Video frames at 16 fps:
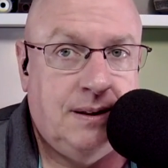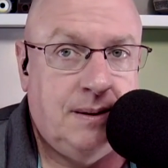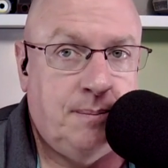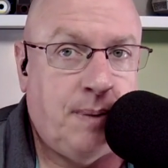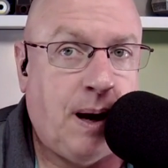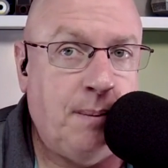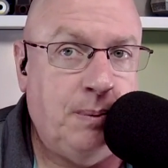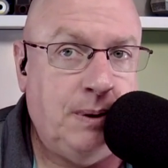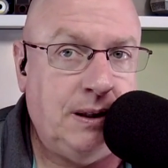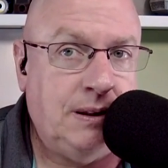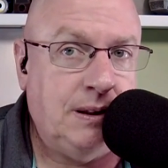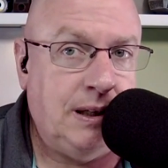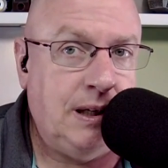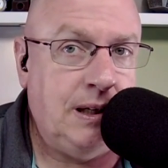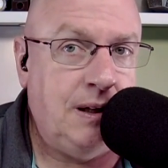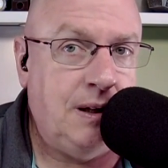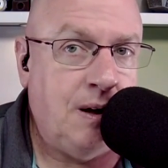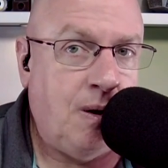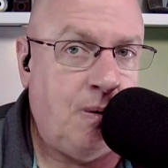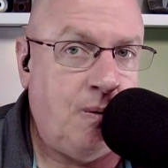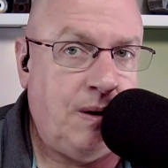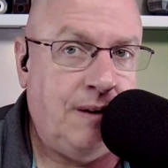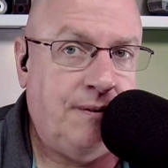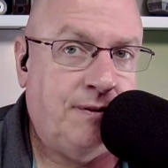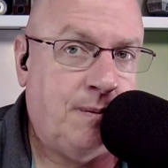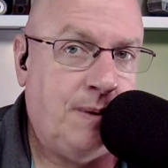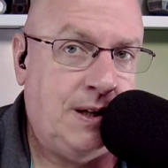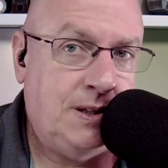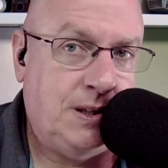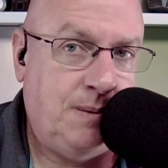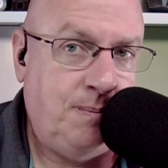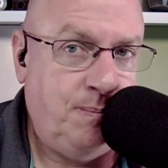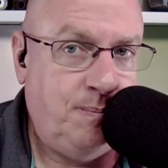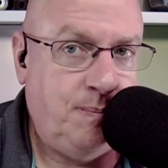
publicly known information